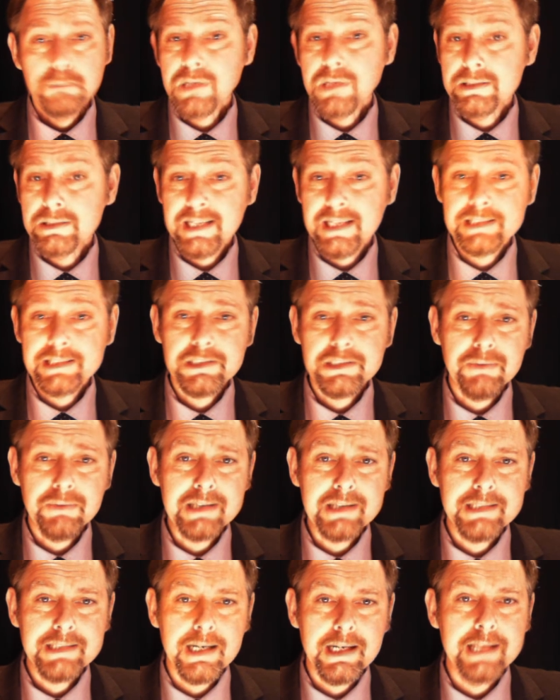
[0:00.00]
Protests are
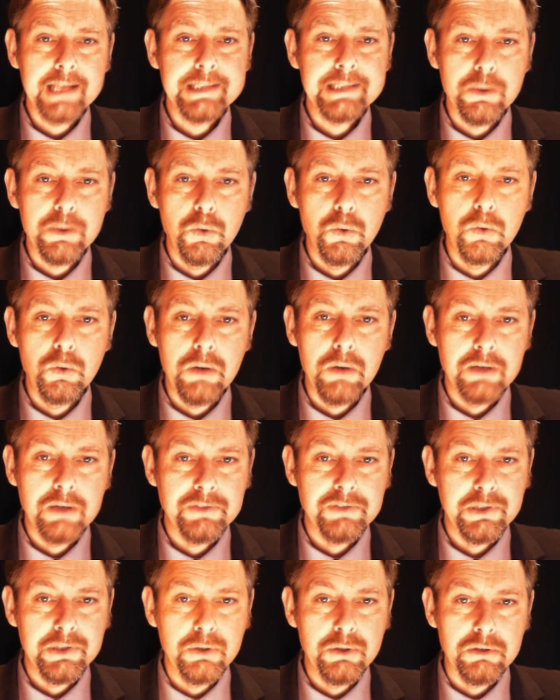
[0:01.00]
escalating all over
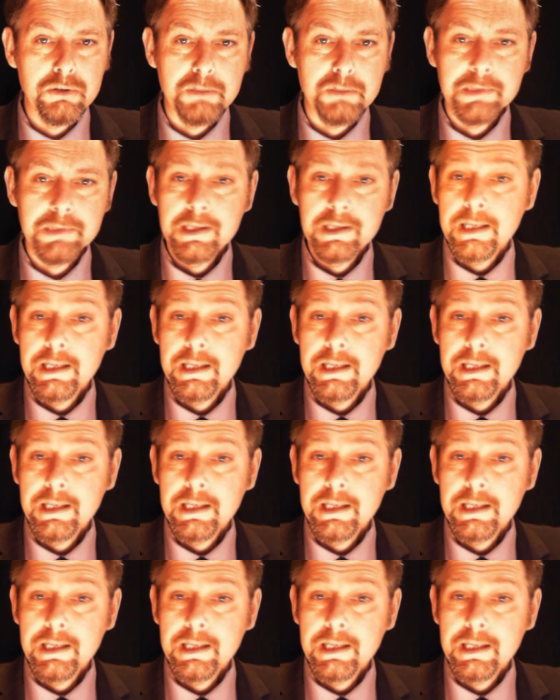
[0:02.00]
Europe.